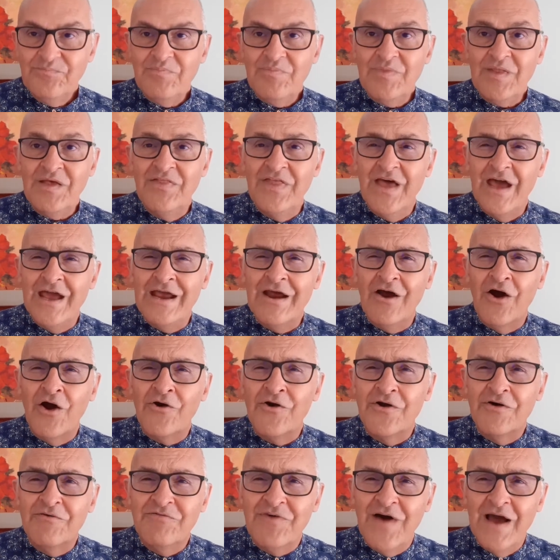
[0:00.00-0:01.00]
They are
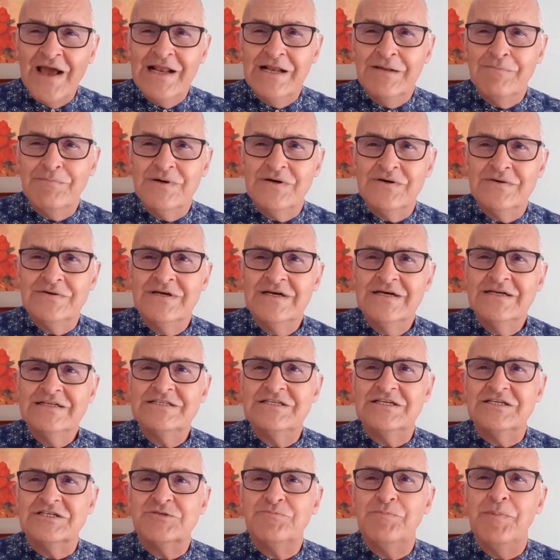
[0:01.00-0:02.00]
available
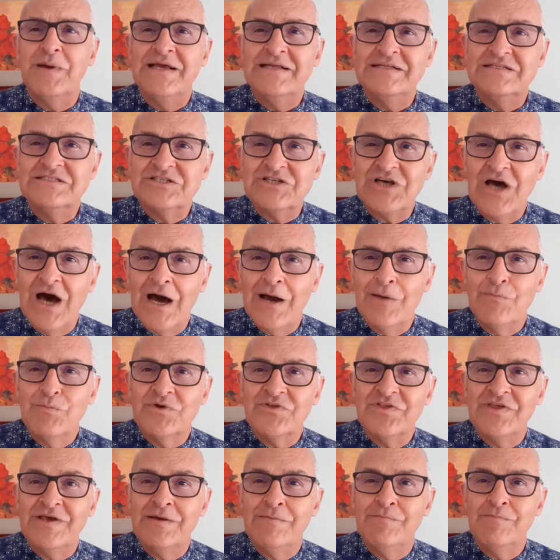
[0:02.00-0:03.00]
to spend time
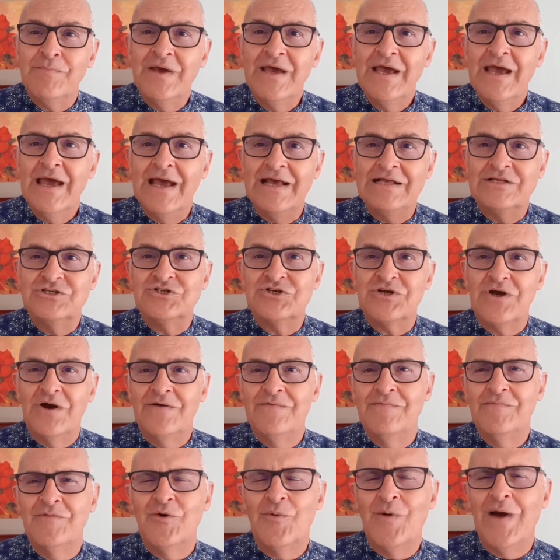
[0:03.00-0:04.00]
with him and show
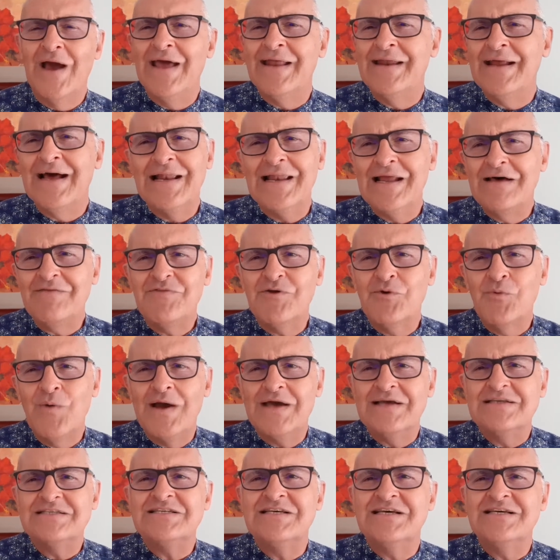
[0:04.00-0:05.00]
him the way. And I love the way
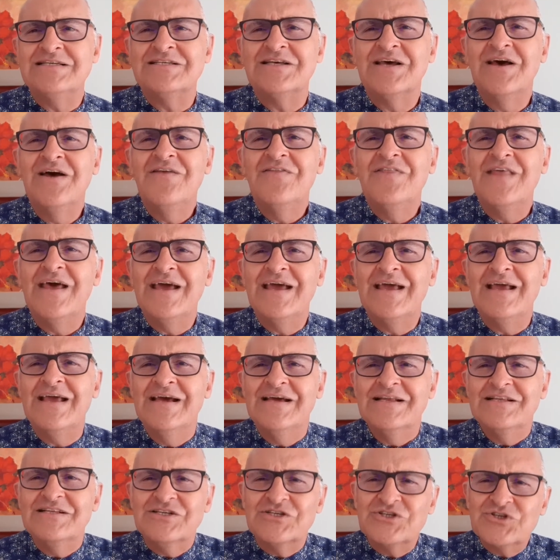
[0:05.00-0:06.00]
it says they
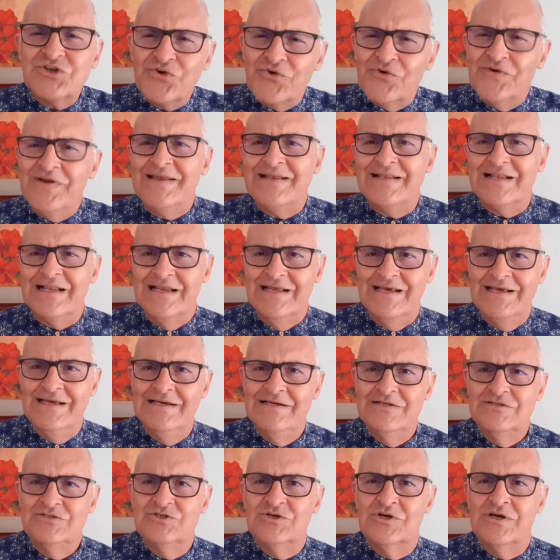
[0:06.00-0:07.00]
discreetly
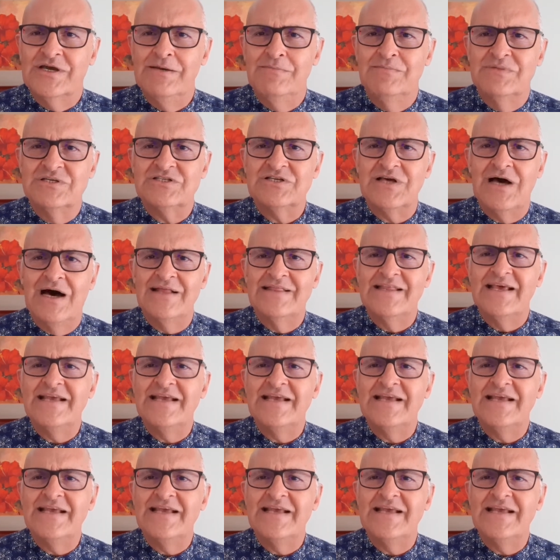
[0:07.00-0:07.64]
took him aside. They